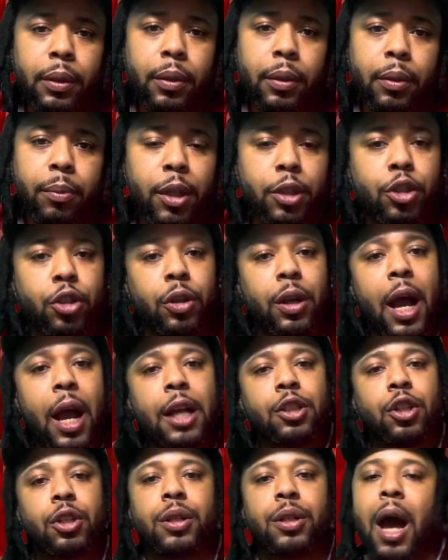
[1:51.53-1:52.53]
But you
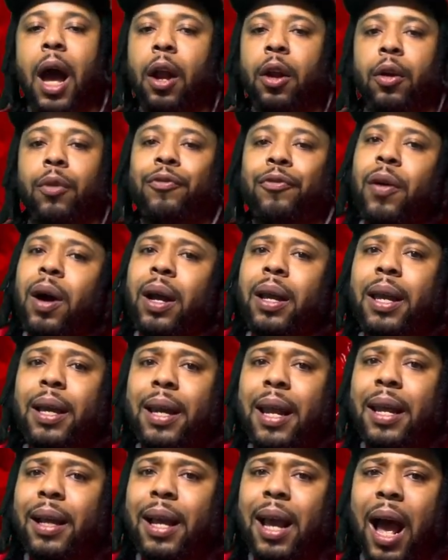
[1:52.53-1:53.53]
got your daughter
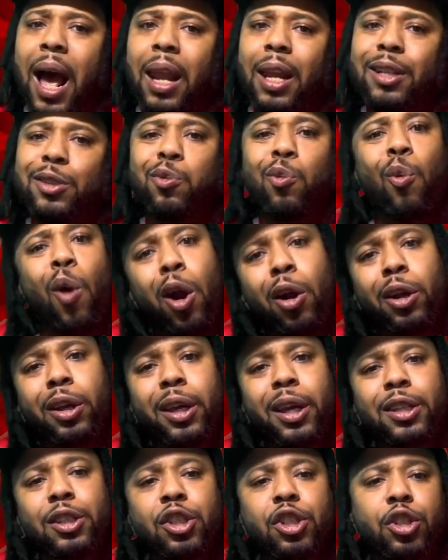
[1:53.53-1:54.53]
fucking in college
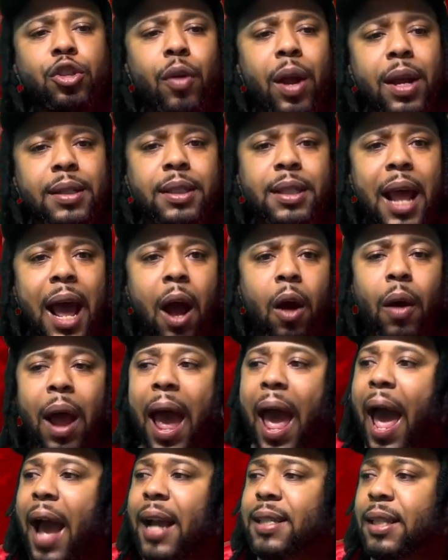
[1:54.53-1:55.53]
working, stressed out,
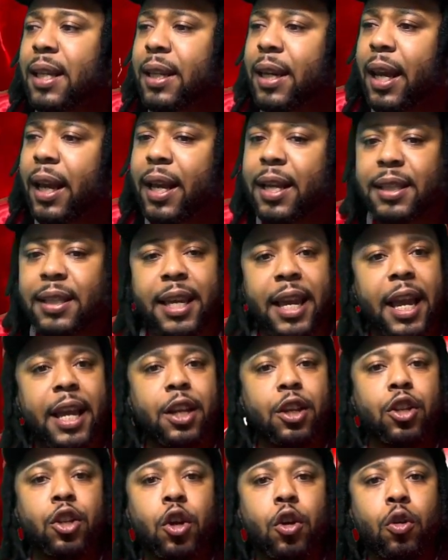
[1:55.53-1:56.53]
asking niggas,
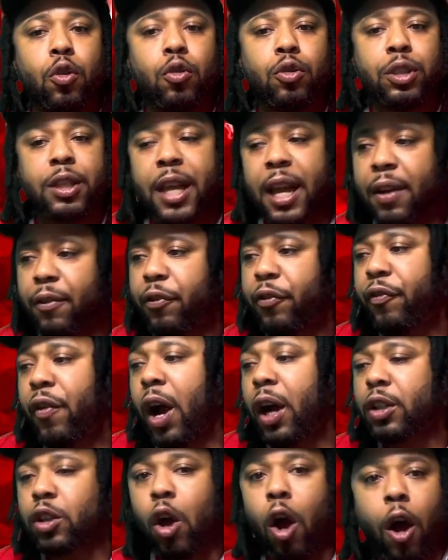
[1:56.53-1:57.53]
getting used, getting
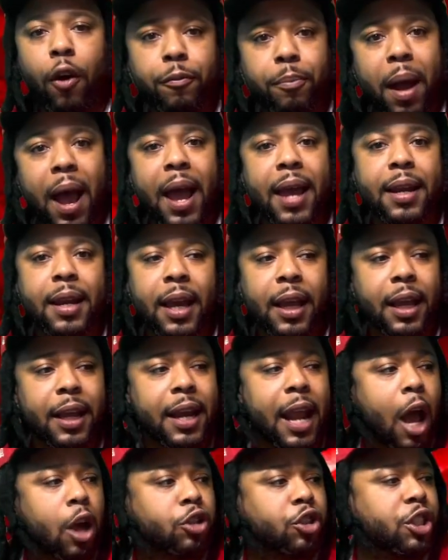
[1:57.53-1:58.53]
fucked off by a nigga.
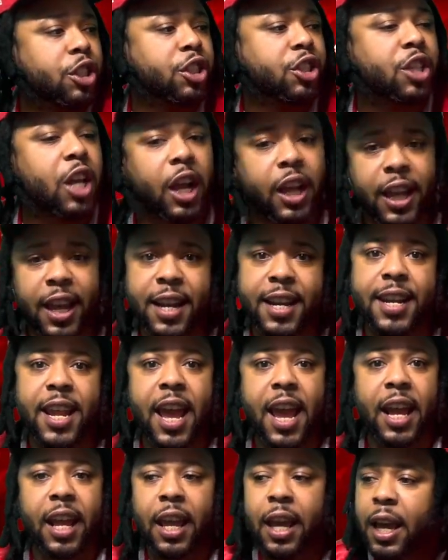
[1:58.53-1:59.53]
Now she's sucking
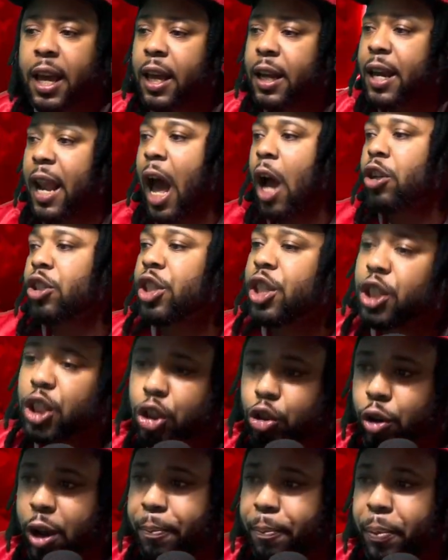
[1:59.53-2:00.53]
dick. Now she's
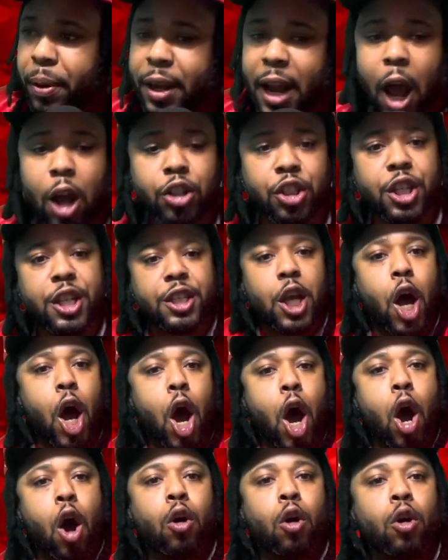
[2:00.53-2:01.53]
stripping. Now she's a
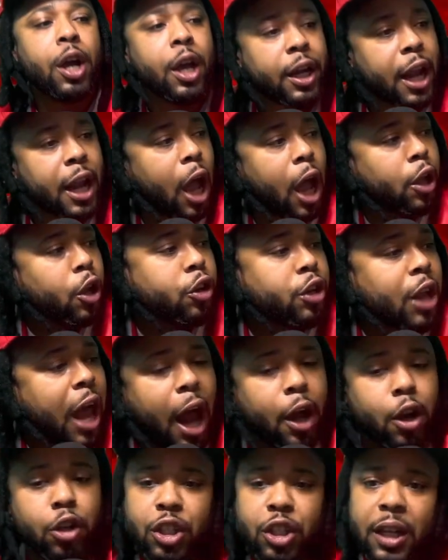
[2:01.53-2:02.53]
hoe. Now your
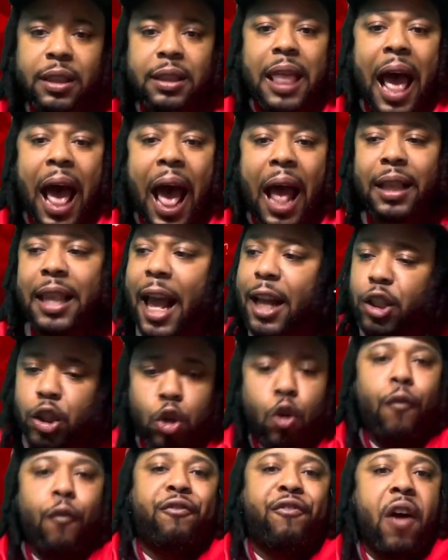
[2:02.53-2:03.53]
daughter's a thot that
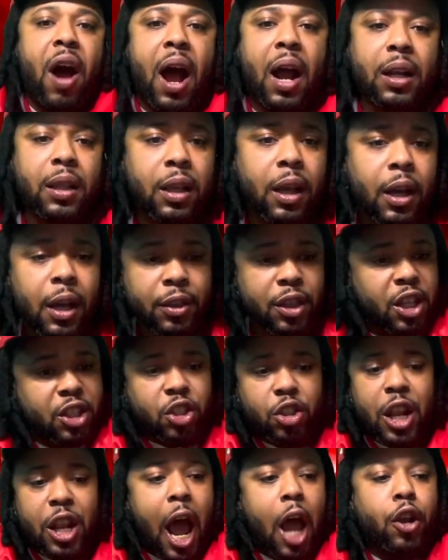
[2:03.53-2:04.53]
you fuck.
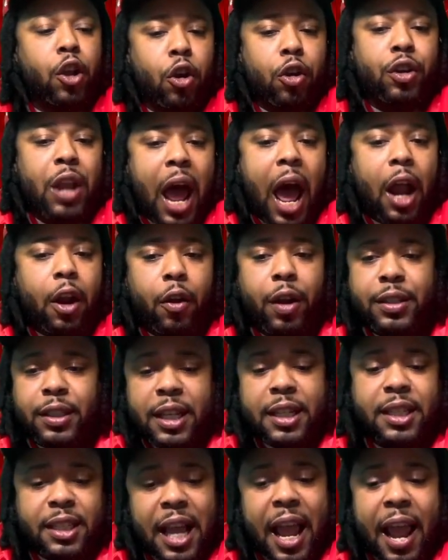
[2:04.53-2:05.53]
Now your daughter is
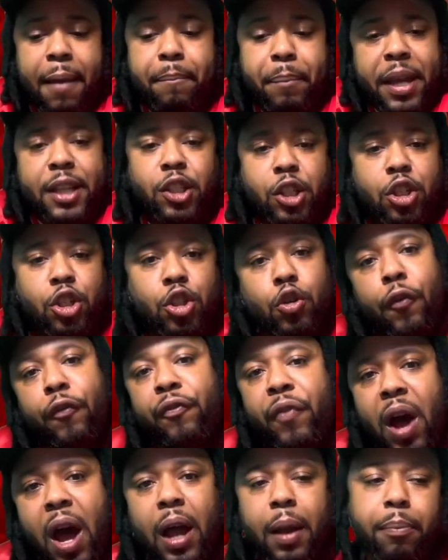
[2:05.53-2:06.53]
the same bitch as you
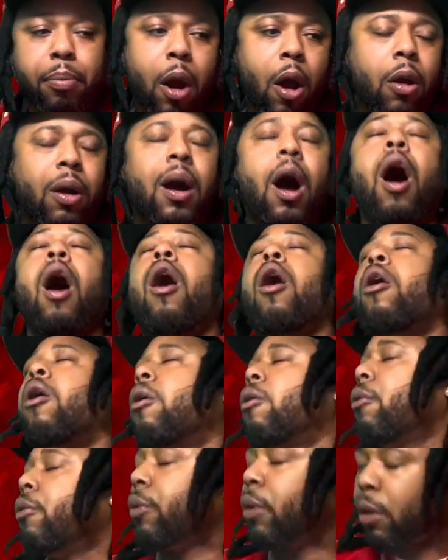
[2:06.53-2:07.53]
fuck, bro.
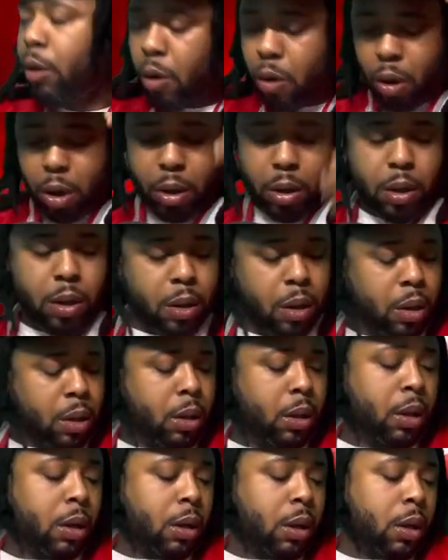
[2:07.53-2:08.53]
Oh, Lord.
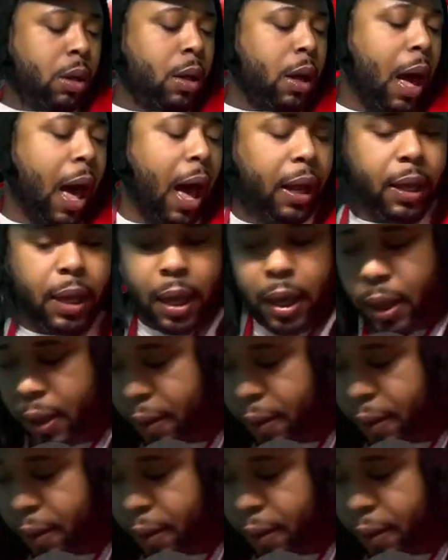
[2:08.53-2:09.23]
I can't.